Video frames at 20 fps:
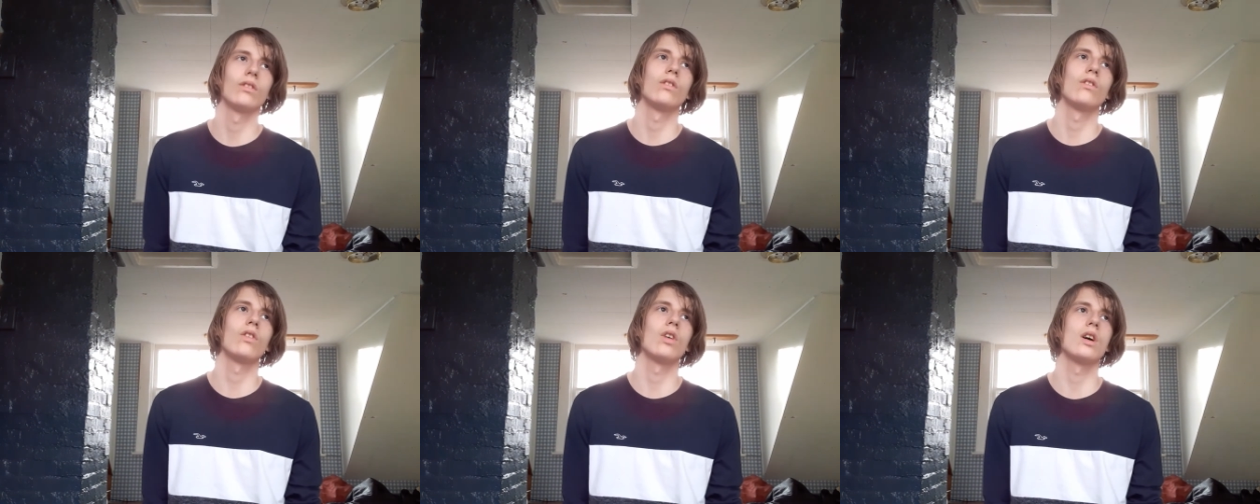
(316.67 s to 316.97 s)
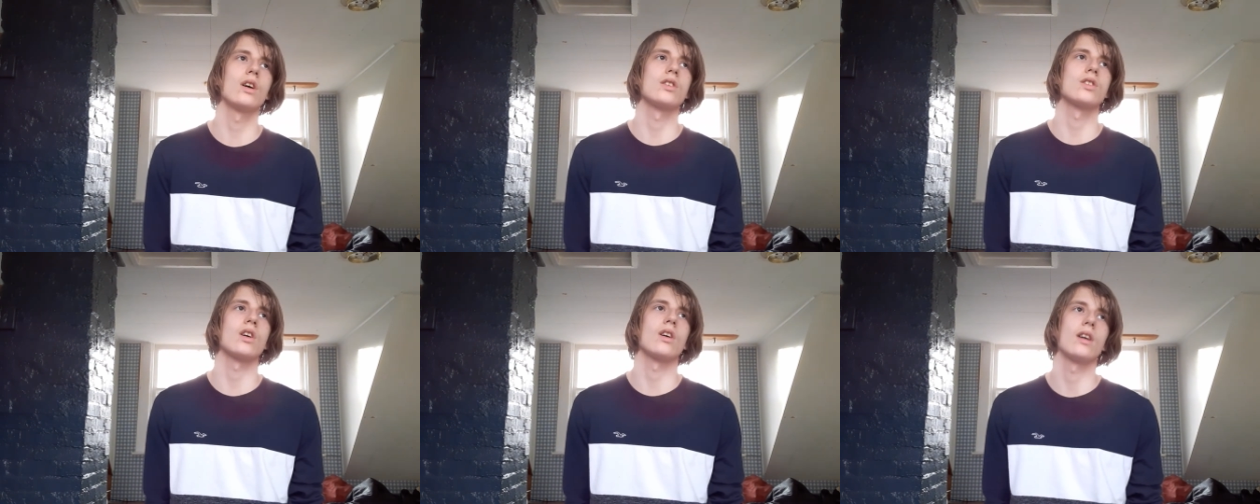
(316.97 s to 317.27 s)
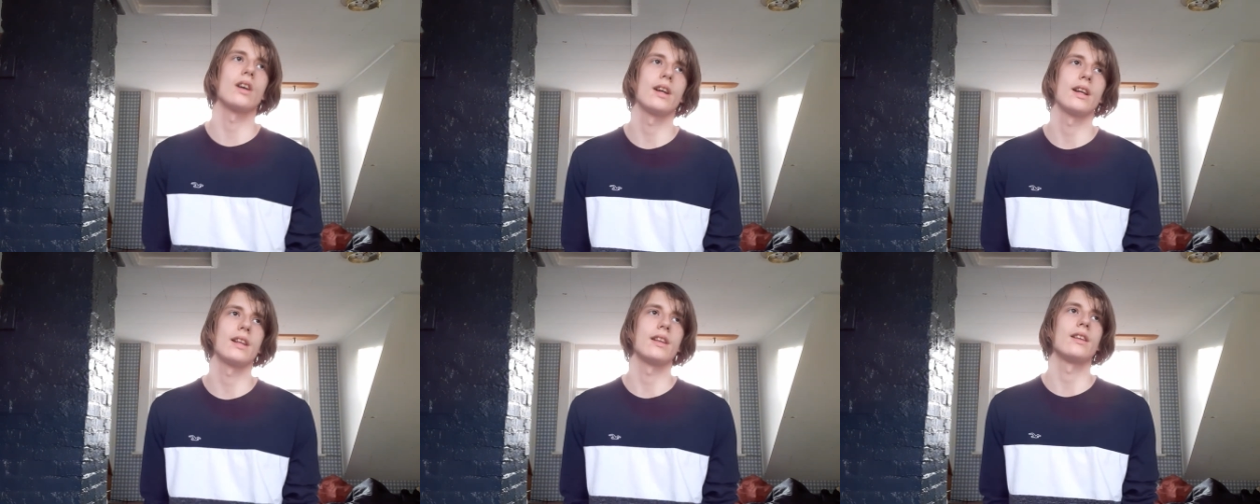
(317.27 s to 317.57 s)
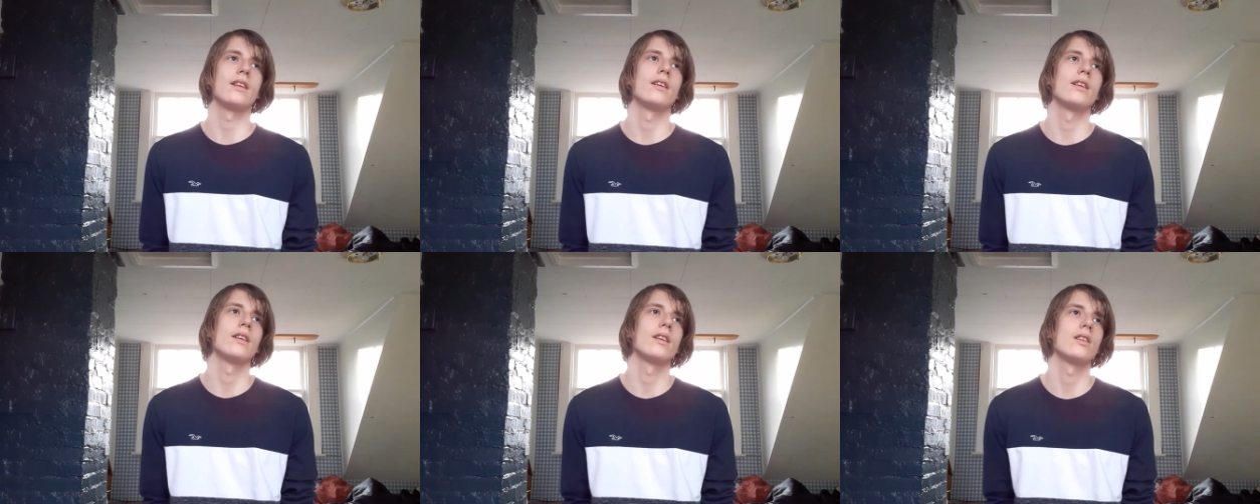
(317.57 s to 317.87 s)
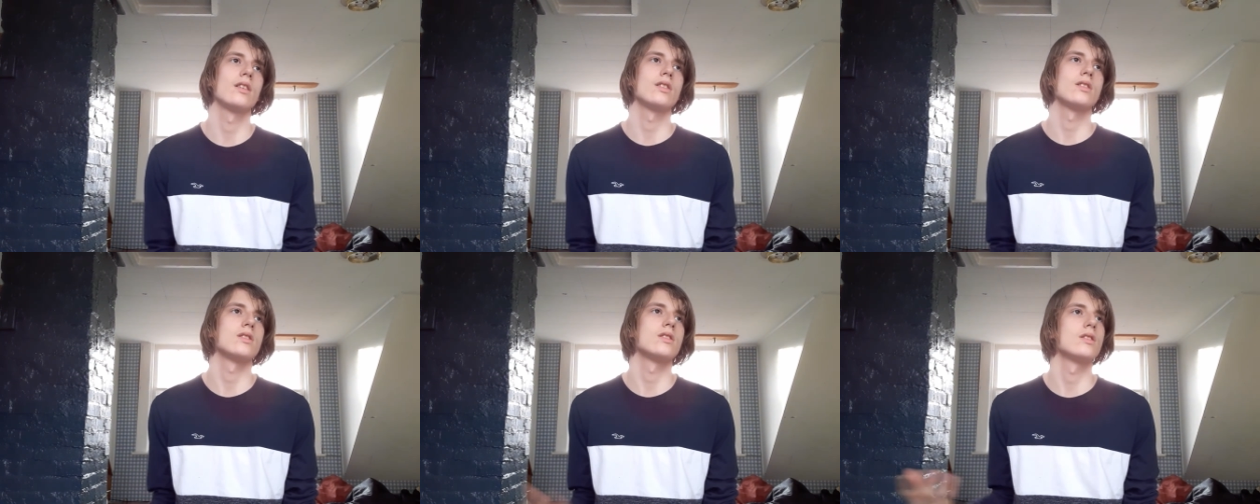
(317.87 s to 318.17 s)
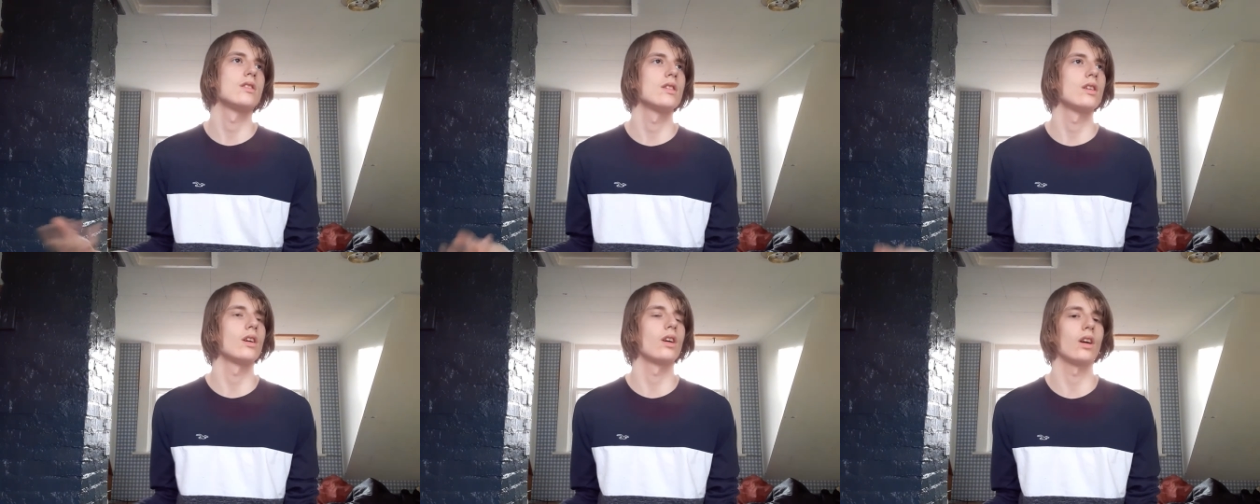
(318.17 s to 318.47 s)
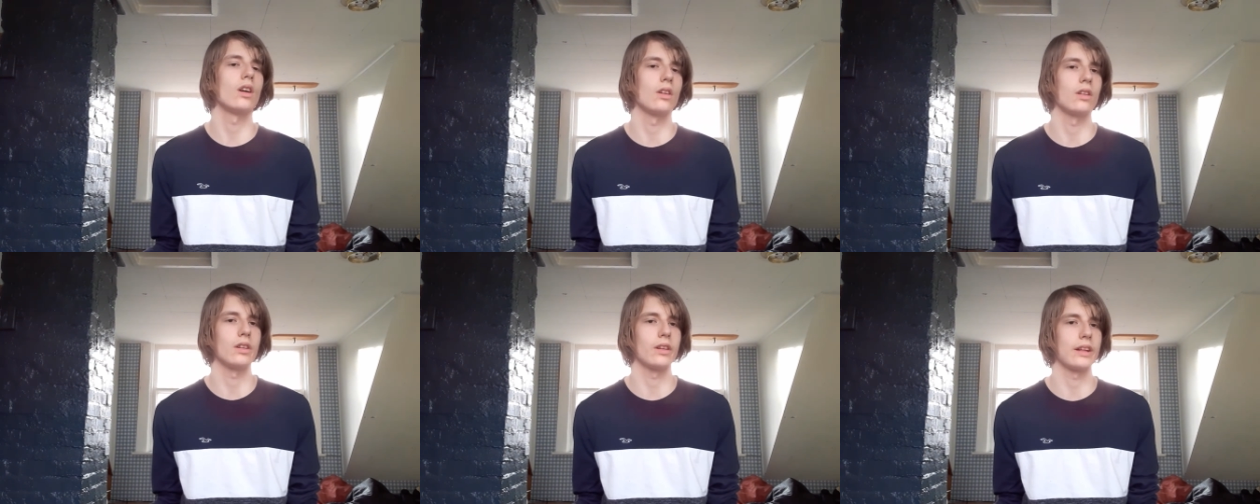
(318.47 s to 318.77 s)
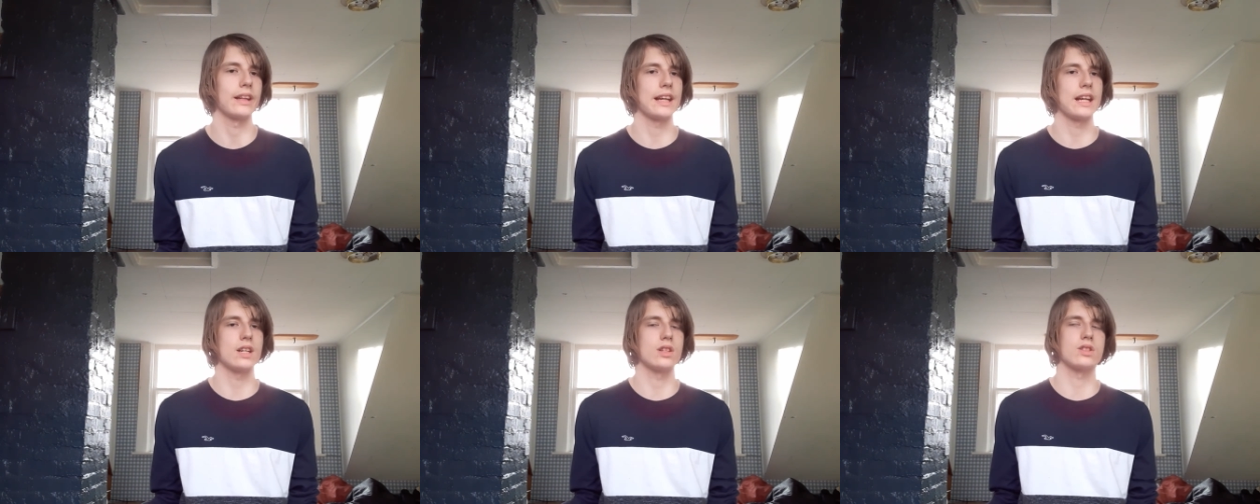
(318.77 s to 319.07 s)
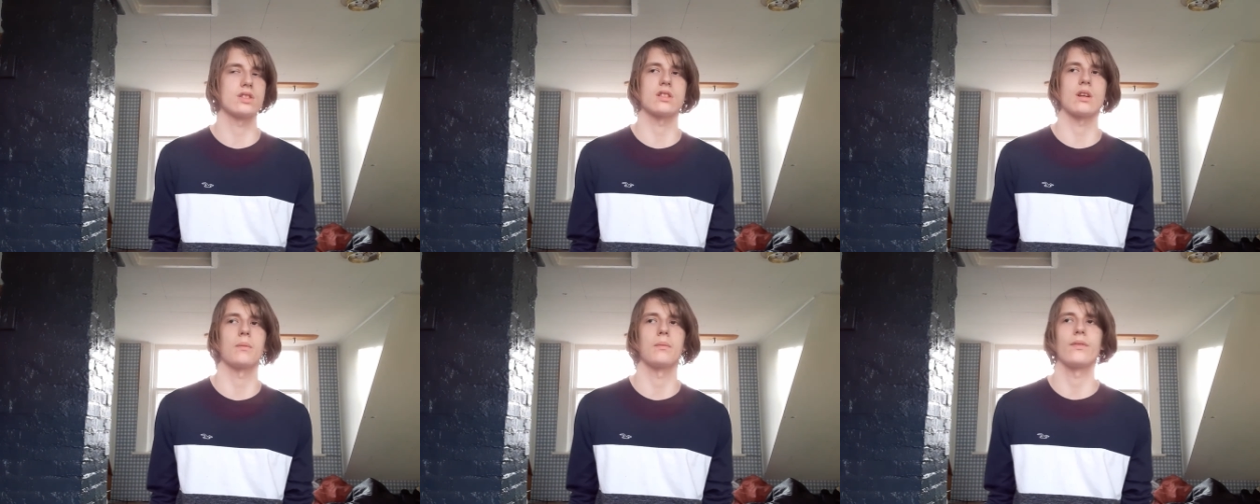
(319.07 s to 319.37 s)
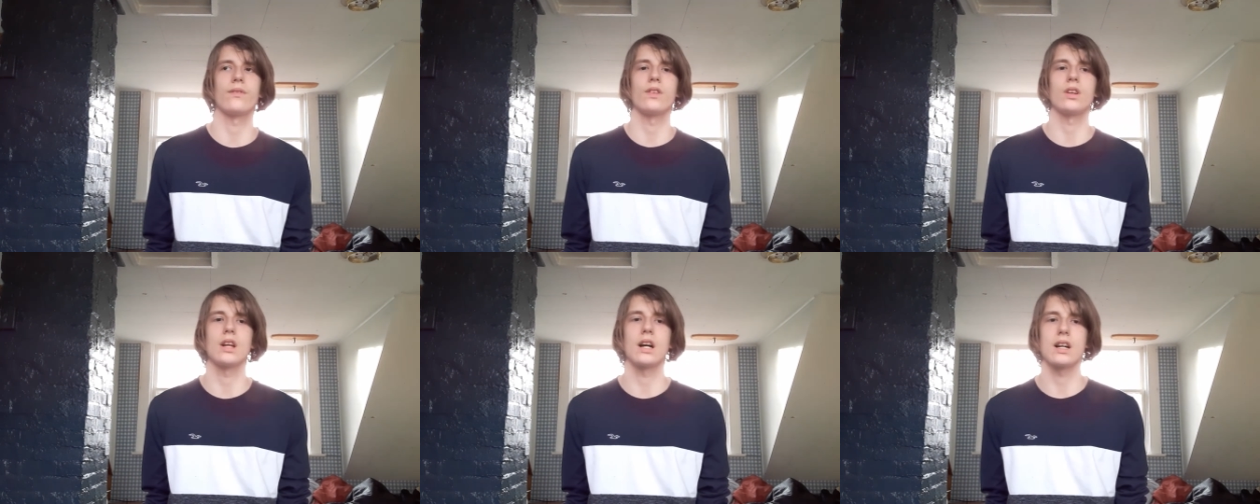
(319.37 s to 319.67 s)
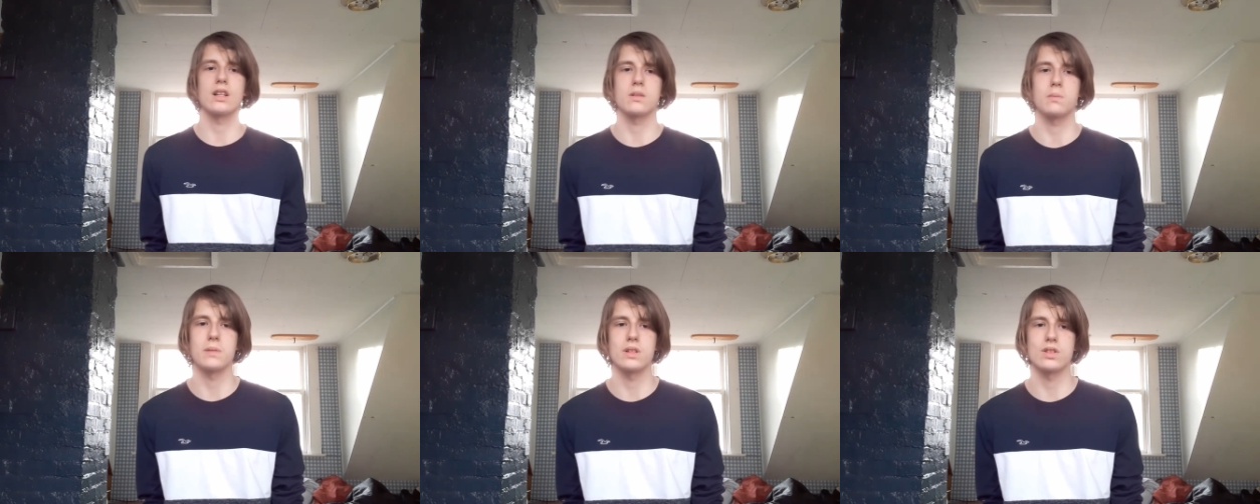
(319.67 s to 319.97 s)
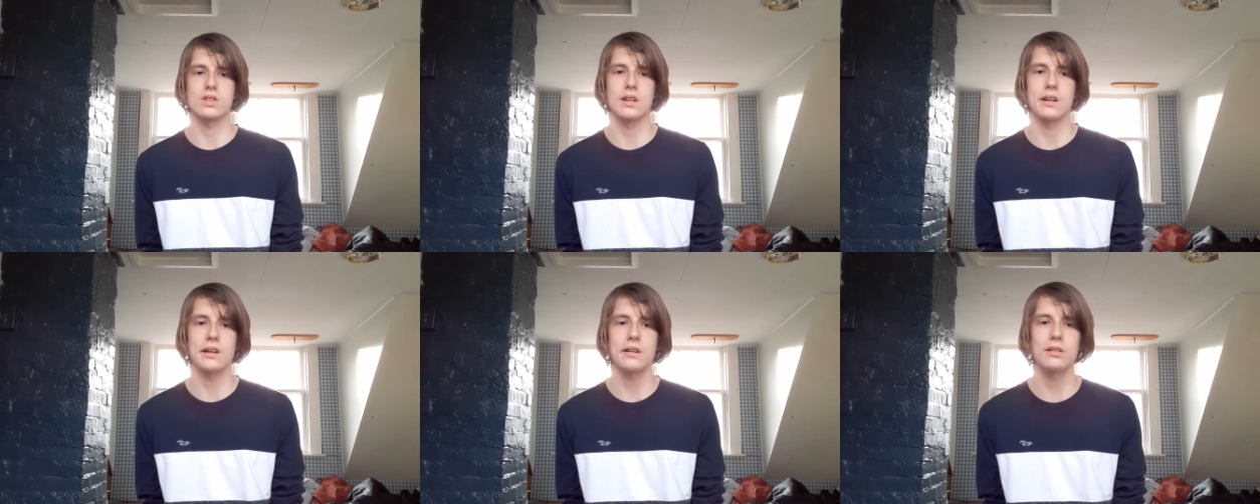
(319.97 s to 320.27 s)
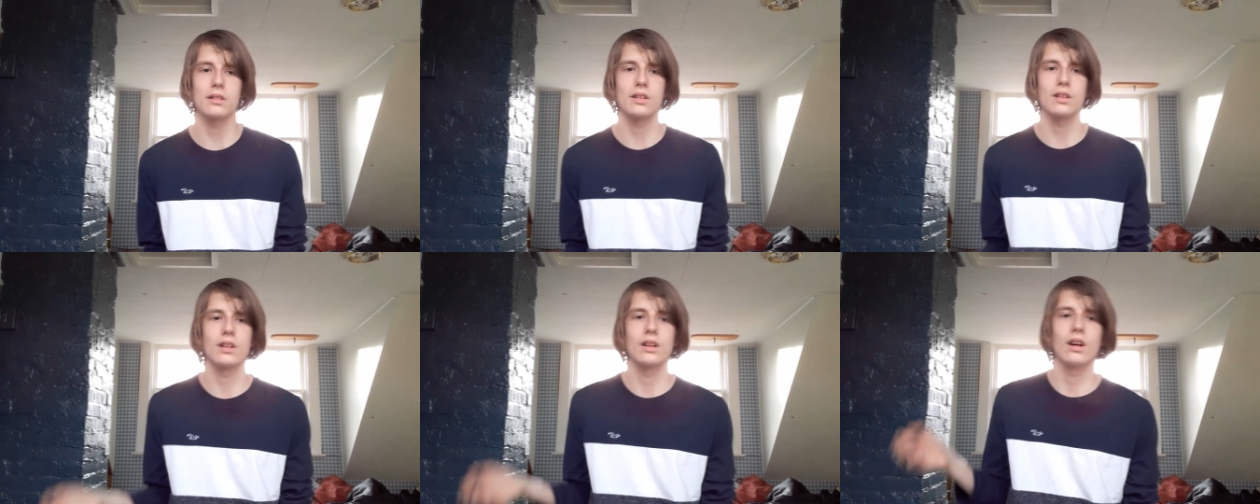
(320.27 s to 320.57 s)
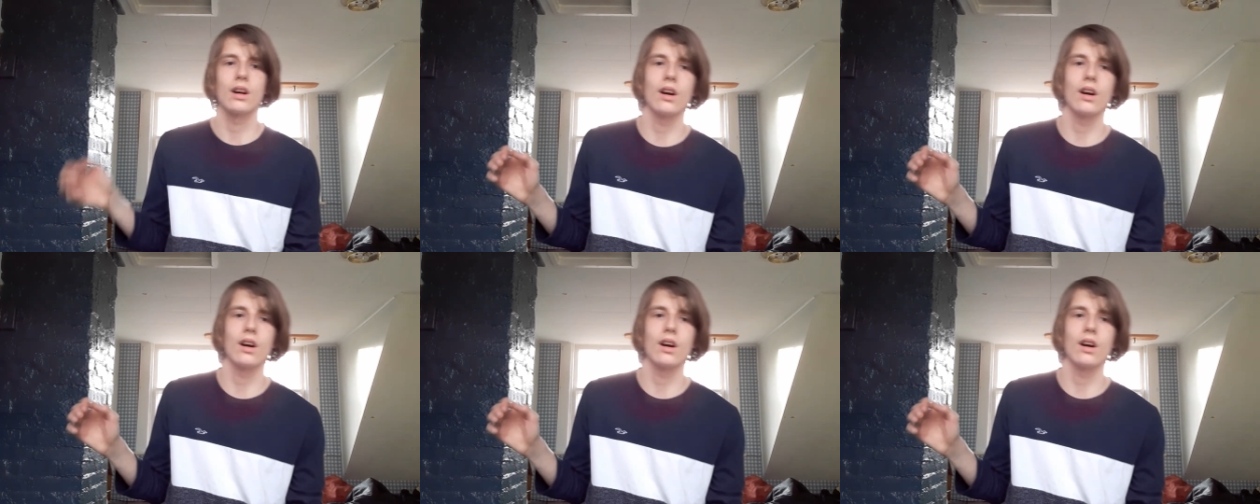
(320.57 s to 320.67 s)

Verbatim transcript: was on, um, in case some of you guys missed out,